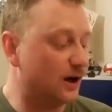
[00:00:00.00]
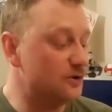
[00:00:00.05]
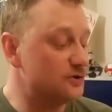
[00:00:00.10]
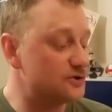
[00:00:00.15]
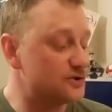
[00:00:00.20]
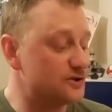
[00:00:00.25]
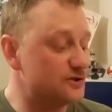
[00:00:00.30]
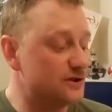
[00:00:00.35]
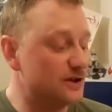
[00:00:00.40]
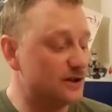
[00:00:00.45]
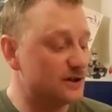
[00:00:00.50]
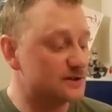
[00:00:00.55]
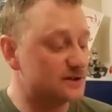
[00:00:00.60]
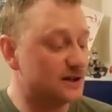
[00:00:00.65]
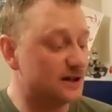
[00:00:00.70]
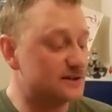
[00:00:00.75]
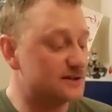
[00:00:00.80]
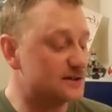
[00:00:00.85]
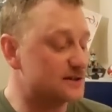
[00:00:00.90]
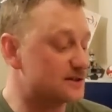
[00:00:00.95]
Ocean,
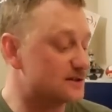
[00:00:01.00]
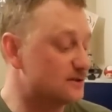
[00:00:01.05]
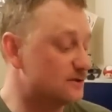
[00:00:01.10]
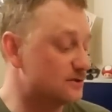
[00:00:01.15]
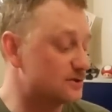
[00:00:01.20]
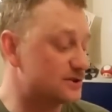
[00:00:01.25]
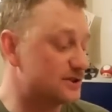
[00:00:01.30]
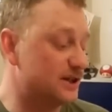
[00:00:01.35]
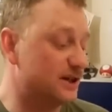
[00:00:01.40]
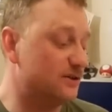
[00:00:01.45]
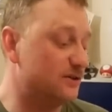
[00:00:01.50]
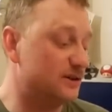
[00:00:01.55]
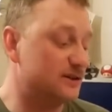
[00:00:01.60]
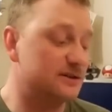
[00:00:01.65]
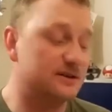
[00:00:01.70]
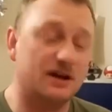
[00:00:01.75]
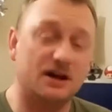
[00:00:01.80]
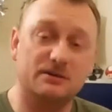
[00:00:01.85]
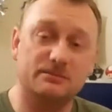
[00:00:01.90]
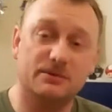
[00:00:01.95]
Titus, Lucio
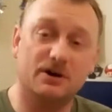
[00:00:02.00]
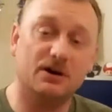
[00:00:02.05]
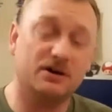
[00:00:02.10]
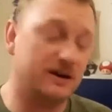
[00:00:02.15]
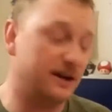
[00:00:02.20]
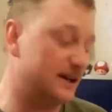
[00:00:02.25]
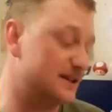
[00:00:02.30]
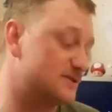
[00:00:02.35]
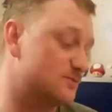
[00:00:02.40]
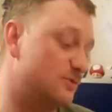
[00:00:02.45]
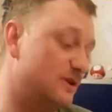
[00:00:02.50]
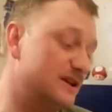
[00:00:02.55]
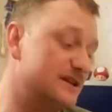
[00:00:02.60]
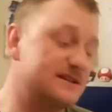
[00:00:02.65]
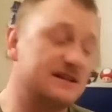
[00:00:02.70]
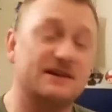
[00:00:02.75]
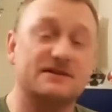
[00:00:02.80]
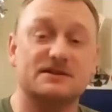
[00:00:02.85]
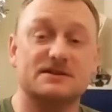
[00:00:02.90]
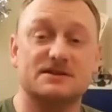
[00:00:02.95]
and Domark, as
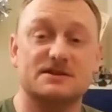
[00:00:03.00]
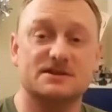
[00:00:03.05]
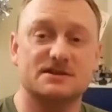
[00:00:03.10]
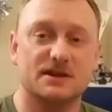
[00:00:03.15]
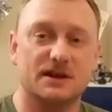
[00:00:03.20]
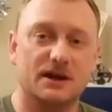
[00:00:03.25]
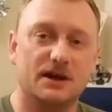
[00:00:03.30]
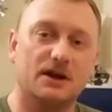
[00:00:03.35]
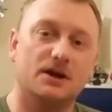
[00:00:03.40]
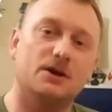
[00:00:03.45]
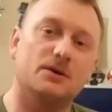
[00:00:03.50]
well as others.